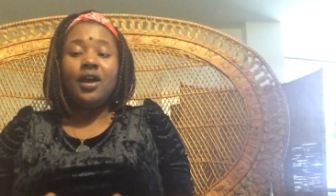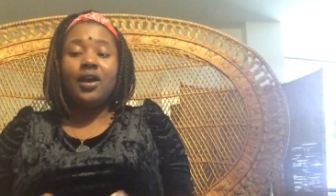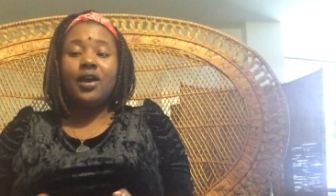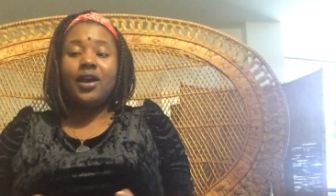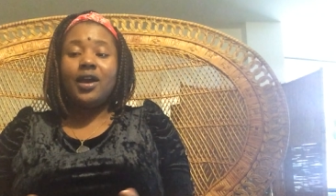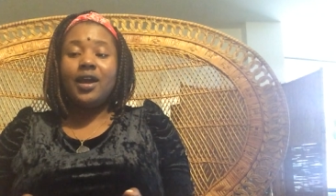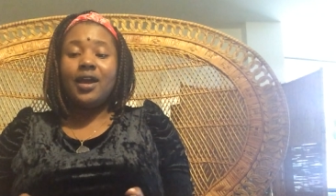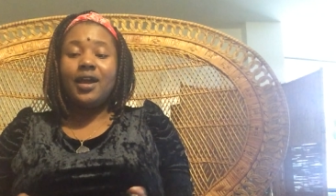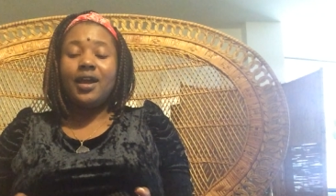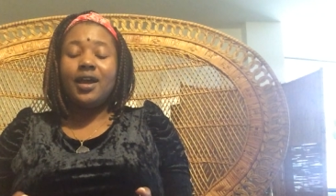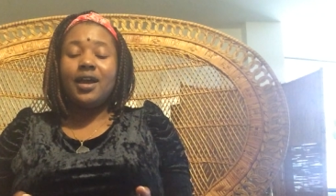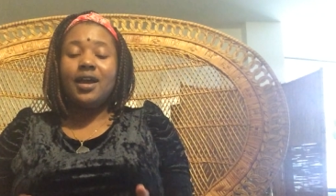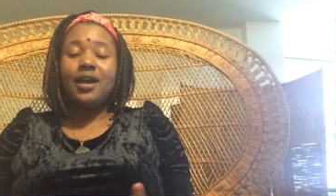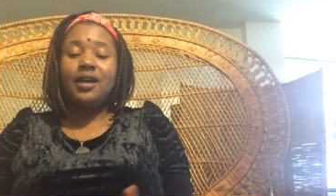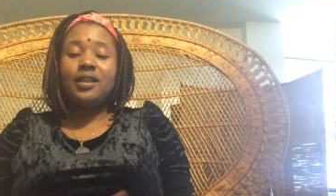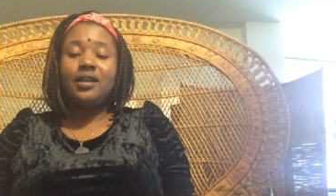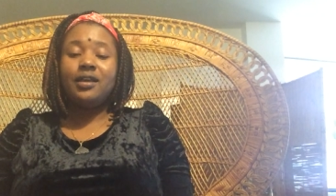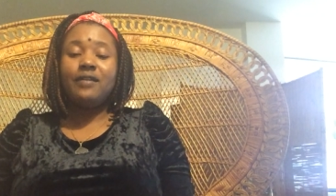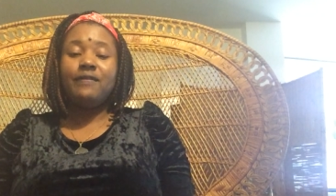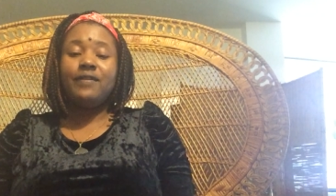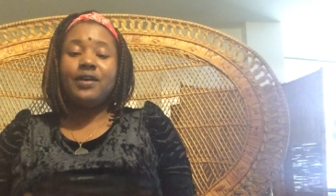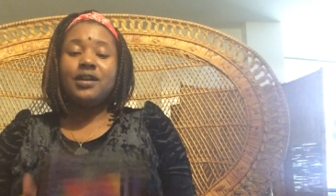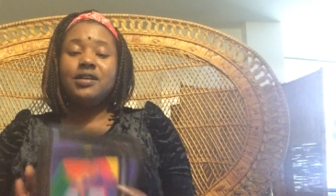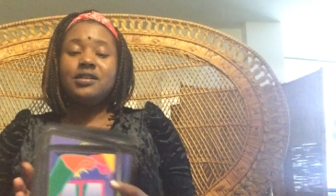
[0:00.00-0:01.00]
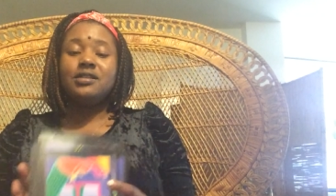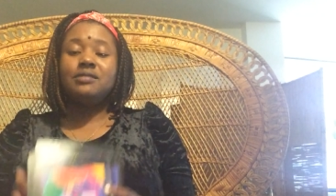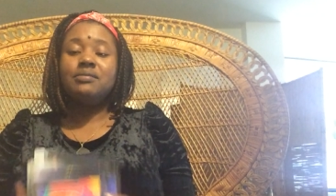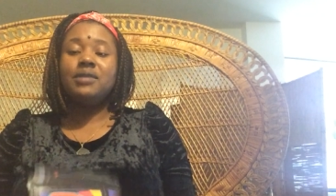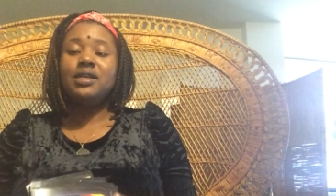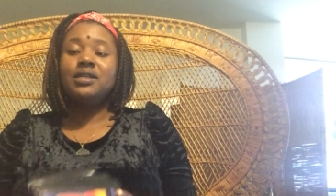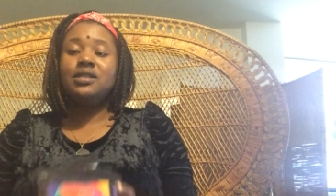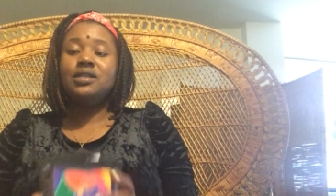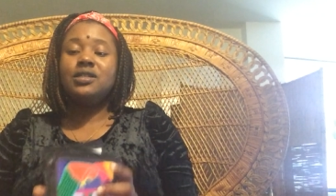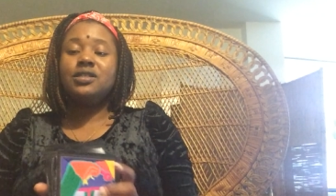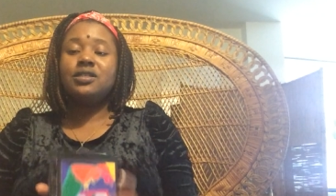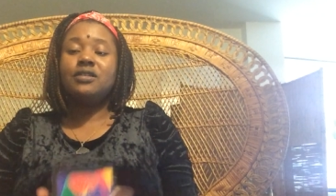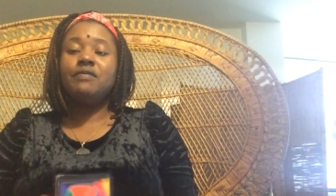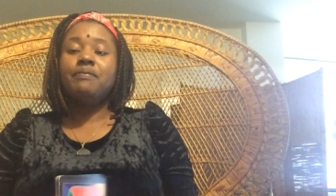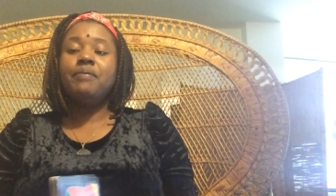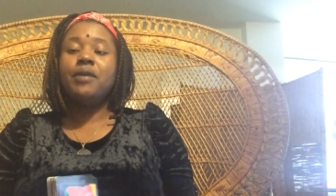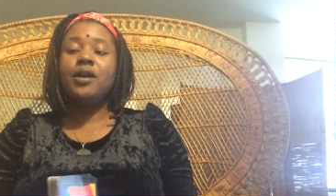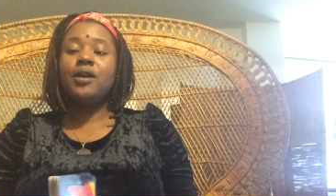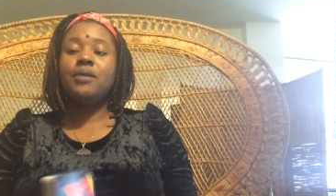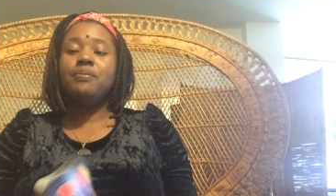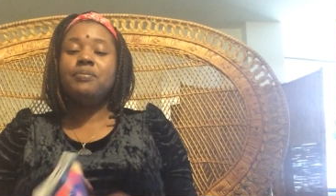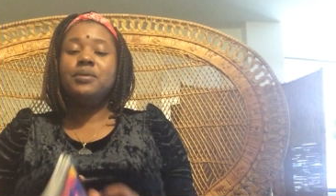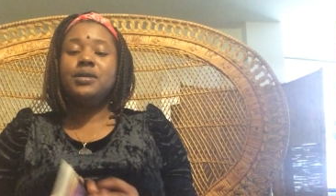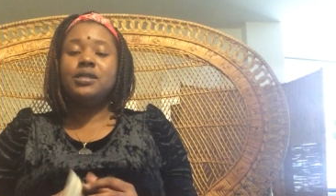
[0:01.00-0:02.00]
All right, God. Clarify this message of
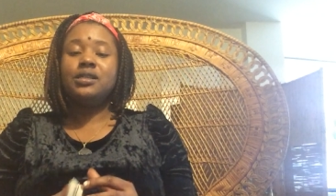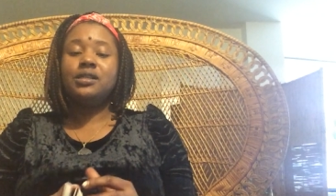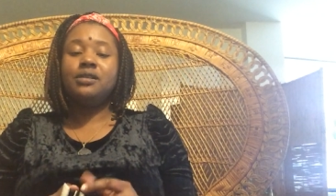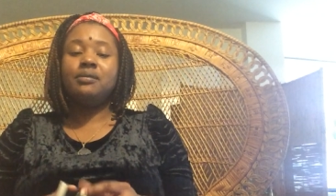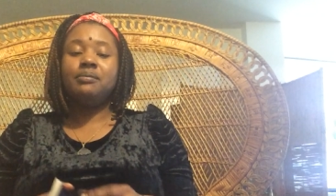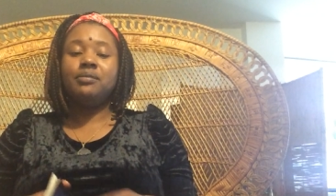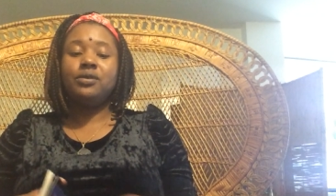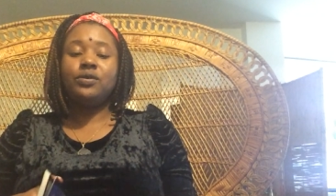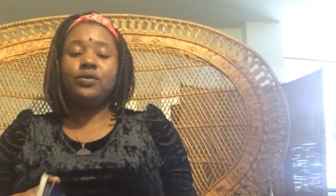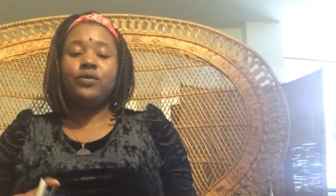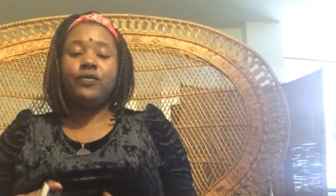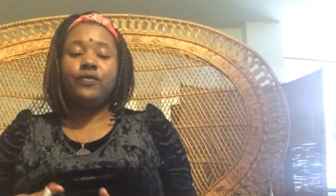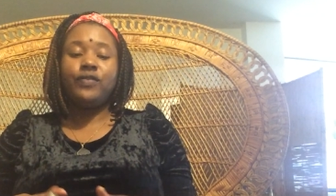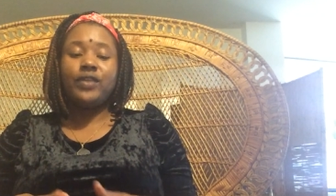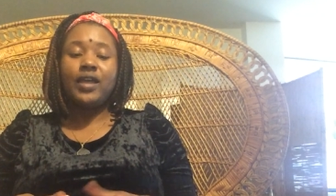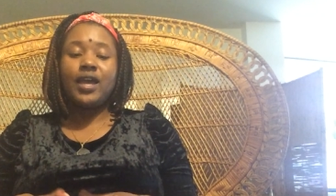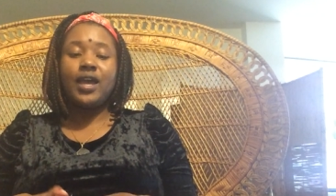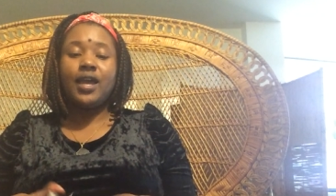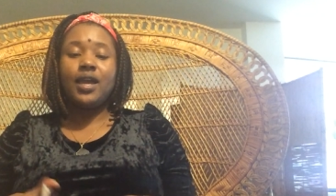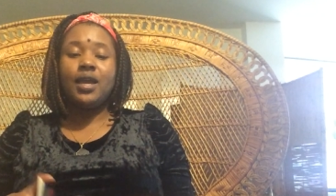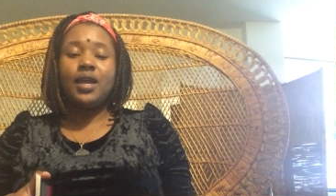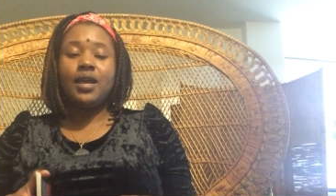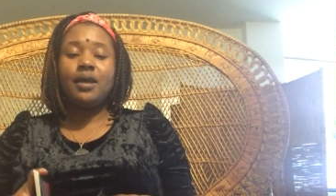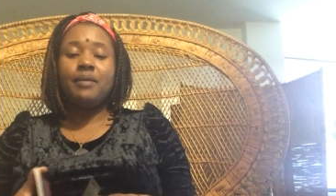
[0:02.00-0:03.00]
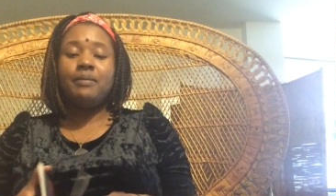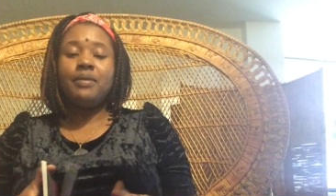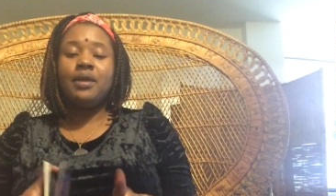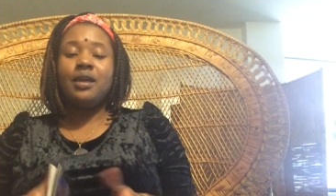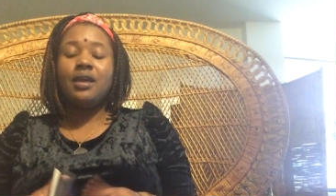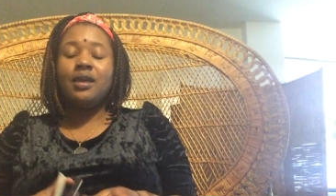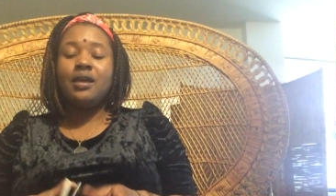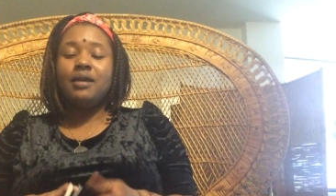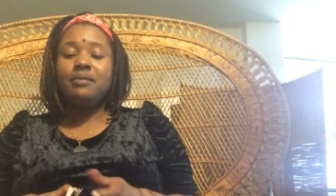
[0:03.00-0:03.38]
purpose and blue flame.